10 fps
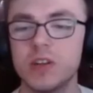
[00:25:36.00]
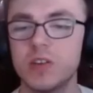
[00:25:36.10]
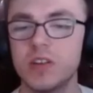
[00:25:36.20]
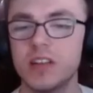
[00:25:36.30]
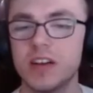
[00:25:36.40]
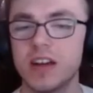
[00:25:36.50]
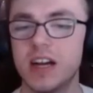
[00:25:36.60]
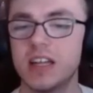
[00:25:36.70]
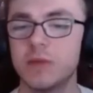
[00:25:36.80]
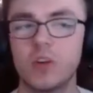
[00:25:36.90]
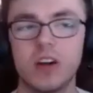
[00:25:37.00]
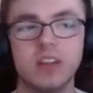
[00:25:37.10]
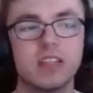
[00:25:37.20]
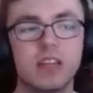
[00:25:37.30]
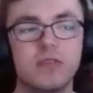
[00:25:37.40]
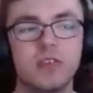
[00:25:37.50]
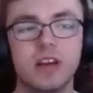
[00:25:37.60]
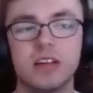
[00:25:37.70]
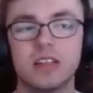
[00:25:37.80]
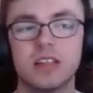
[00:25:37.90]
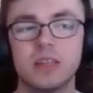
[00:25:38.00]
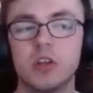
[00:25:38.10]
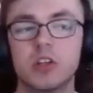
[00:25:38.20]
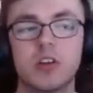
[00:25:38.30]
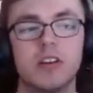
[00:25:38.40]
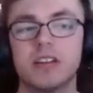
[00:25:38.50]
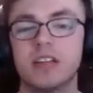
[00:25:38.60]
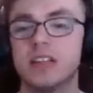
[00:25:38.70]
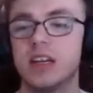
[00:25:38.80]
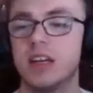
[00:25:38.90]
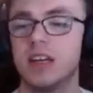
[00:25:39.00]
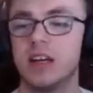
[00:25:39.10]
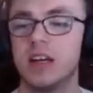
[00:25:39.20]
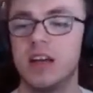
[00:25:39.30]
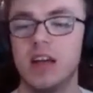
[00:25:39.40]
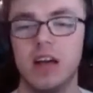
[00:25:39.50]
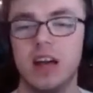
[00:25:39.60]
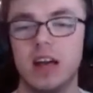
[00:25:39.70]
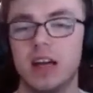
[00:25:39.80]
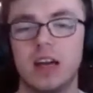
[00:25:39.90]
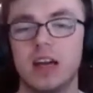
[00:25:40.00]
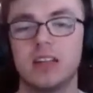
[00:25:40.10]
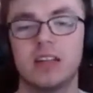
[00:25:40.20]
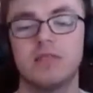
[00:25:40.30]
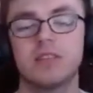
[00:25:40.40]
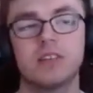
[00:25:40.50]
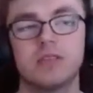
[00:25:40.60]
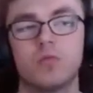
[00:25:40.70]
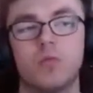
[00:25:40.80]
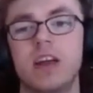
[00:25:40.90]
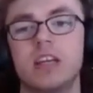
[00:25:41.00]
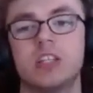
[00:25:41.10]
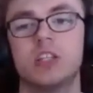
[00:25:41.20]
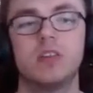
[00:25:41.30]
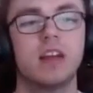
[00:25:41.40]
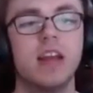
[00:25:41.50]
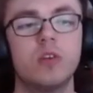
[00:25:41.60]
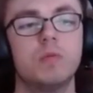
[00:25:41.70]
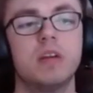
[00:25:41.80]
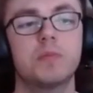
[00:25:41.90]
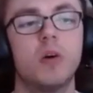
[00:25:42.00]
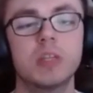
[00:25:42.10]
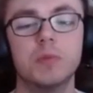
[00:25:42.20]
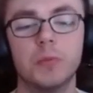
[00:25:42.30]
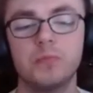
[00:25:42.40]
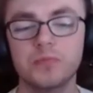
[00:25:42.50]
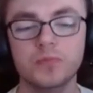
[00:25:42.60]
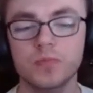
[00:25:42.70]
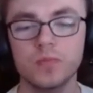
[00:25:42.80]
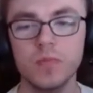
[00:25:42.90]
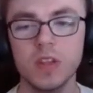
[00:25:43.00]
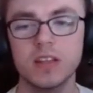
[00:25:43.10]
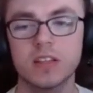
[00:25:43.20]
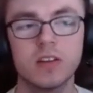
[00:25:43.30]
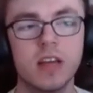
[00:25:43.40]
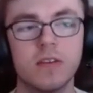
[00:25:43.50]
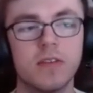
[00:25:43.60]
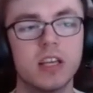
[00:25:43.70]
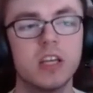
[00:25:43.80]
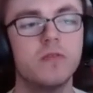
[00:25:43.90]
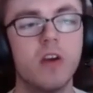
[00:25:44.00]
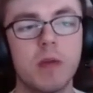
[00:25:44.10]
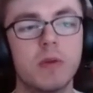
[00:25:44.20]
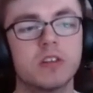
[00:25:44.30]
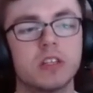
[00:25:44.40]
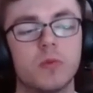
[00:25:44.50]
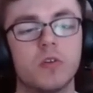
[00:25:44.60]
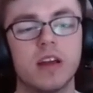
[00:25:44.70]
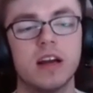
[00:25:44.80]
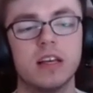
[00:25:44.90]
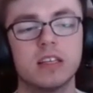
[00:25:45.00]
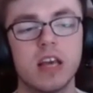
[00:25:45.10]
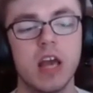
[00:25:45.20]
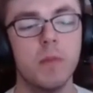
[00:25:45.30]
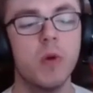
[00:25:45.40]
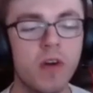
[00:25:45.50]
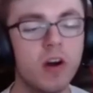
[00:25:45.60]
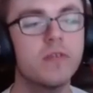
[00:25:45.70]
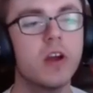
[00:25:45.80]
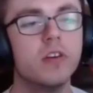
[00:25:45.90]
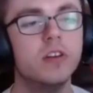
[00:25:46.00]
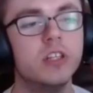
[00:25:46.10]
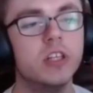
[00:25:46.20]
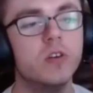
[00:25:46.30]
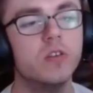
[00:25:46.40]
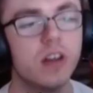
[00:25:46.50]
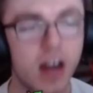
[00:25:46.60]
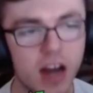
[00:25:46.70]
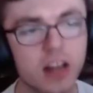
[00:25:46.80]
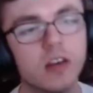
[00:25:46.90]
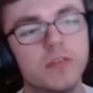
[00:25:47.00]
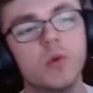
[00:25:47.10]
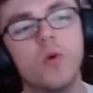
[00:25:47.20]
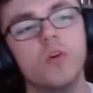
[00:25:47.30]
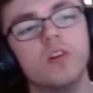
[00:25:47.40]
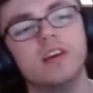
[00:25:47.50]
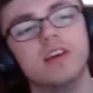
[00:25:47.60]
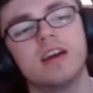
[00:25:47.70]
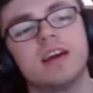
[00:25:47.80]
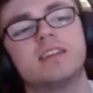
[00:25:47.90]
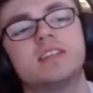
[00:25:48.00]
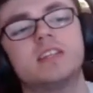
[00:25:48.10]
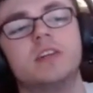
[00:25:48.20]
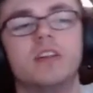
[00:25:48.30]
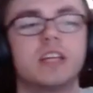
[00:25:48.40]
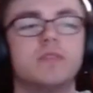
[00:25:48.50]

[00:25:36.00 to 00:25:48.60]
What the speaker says: doing now, guys. I'm trying to give you guys as much content and ways to connect with me as possible. So yeah, thank you very much for the support, guys. But without any further ado, I love you all, and I'll see you in the next